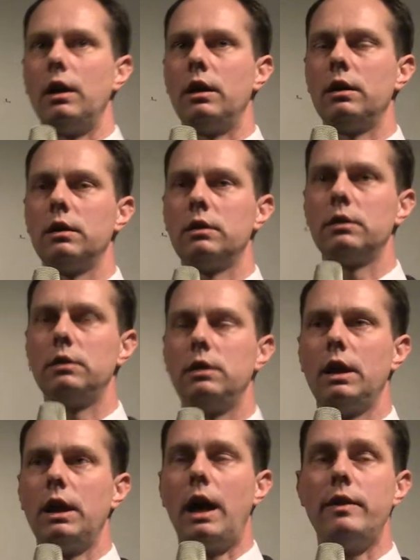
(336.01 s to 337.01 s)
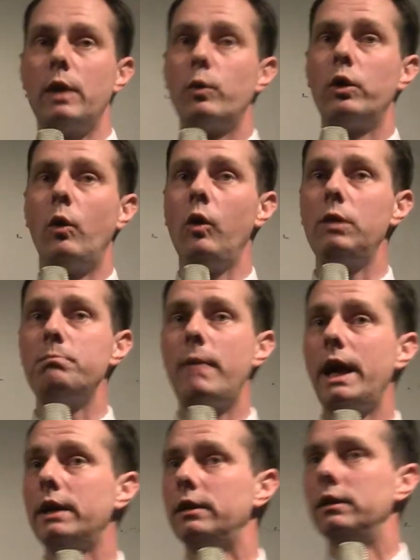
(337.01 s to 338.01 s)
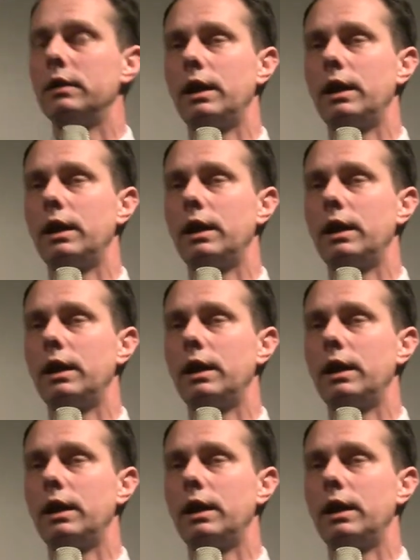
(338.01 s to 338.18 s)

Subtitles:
And they were all men,